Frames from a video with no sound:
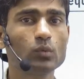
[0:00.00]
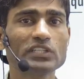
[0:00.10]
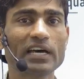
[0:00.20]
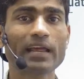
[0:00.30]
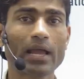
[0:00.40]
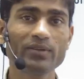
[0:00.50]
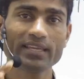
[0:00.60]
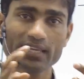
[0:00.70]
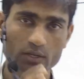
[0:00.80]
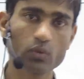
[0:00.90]
are
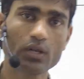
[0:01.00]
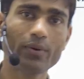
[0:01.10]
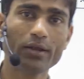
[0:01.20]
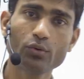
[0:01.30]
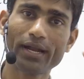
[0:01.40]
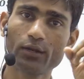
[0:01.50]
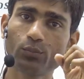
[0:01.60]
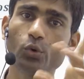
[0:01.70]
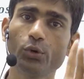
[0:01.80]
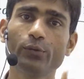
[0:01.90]
having equal value at a
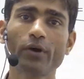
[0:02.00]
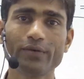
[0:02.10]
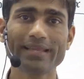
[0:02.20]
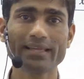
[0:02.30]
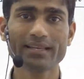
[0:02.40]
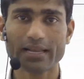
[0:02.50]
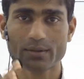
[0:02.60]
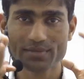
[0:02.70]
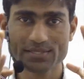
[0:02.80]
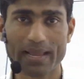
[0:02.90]
45 degree, that
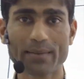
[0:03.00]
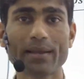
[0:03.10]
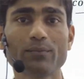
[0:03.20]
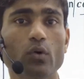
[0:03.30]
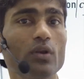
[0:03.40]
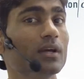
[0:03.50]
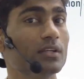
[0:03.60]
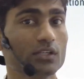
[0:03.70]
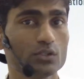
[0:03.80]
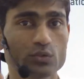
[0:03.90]
means pi by 4.
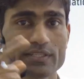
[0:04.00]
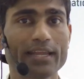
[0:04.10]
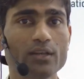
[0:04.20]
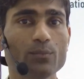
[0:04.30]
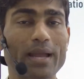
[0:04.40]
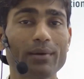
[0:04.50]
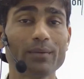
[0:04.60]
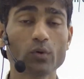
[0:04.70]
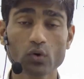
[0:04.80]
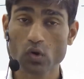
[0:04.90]
So sine pi by
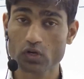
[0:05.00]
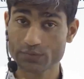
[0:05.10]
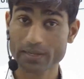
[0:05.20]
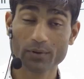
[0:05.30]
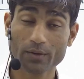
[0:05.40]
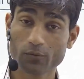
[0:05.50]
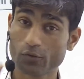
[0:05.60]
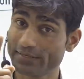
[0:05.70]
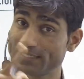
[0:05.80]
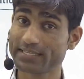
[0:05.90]
4, cos pi by 4,
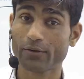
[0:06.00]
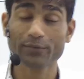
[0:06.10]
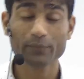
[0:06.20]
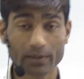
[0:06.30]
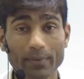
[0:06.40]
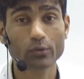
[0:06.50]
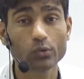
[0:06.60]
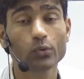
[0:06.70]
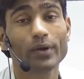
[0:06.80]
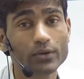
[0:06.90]
which is having 1 by root
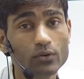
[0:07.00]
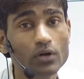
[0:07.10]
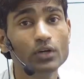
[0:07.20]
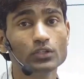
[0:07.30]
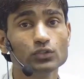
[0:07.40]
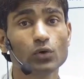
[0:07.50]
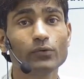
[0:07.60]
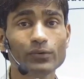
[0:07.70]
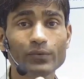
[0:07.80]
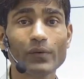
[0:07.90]
2 value. So
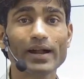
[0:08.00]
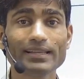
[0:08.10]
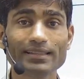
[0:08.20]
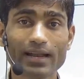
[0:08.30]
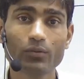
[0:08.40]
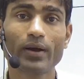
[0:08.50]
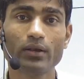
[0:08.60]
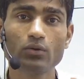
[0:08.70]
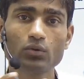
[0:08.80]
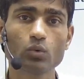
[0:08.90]
if you want that
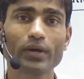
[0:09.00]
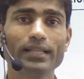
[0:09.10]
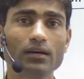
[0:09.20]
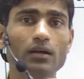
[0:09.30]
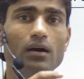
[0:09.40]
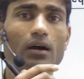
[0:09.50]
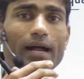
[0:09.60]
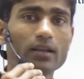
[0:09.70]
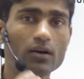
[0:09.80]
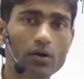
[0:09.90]
value together
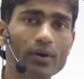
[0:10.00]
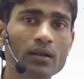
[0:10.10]
at our